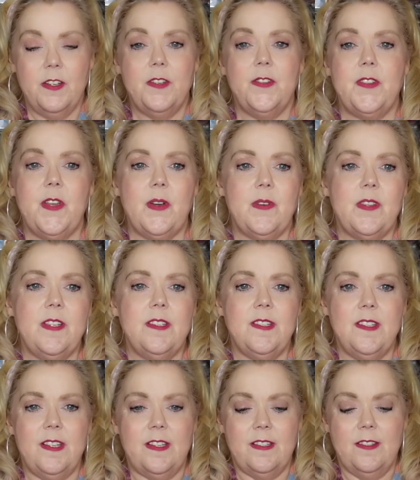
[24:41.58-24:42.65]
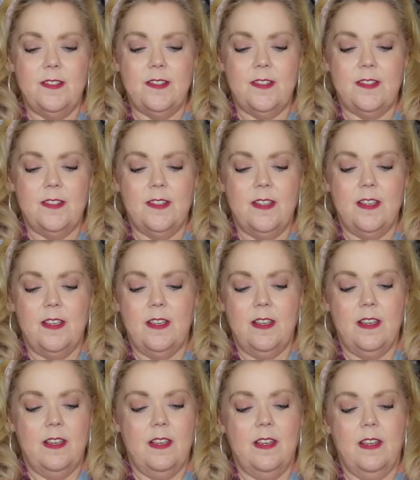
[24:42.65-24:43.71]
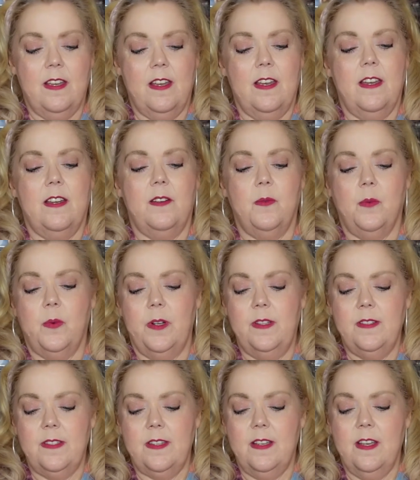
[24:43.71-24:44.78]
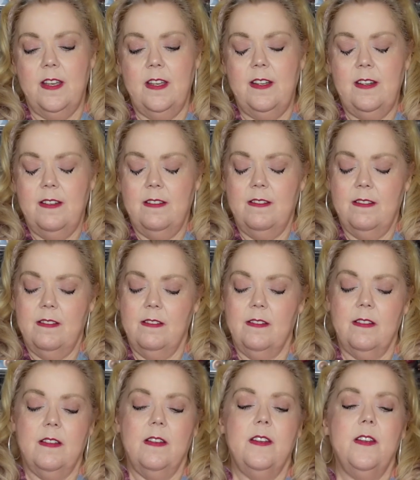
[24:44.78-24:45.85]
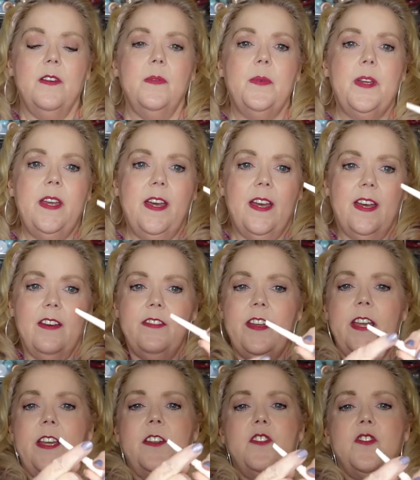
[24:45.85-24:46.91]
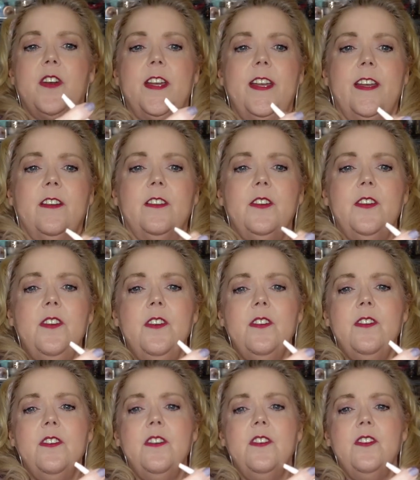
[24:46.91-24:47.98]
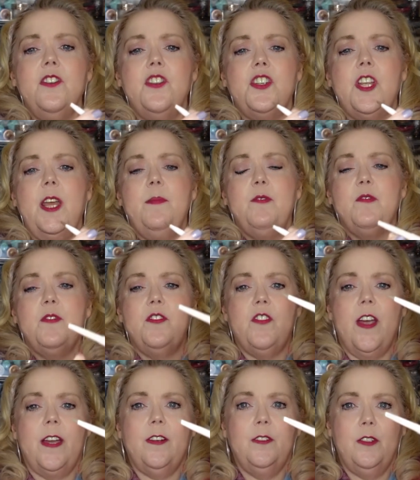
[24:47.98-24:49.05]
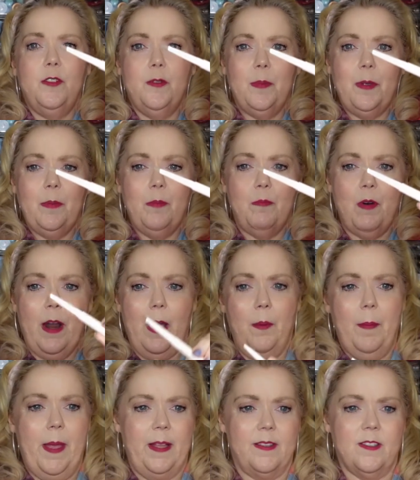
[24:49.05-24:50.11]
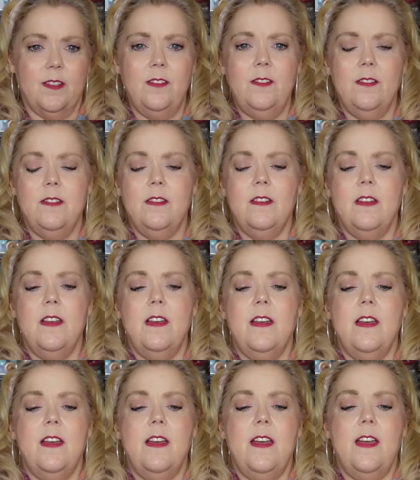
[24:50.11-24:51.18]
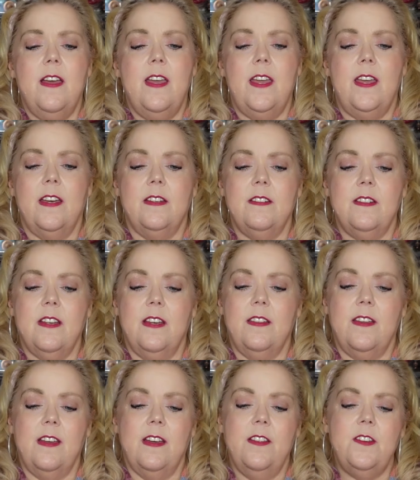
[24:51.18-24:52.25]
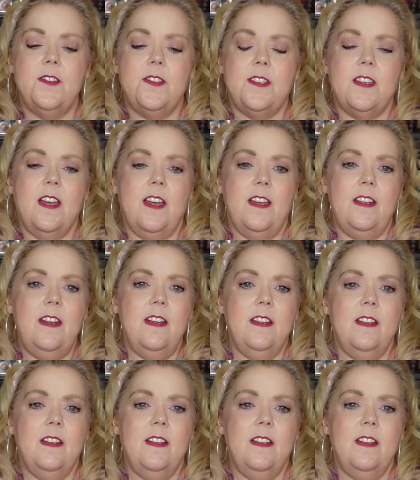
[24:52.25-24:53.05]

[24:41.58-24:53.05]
So this is, on one side, we have a triangular shaped retractable brow pencil, and on the other side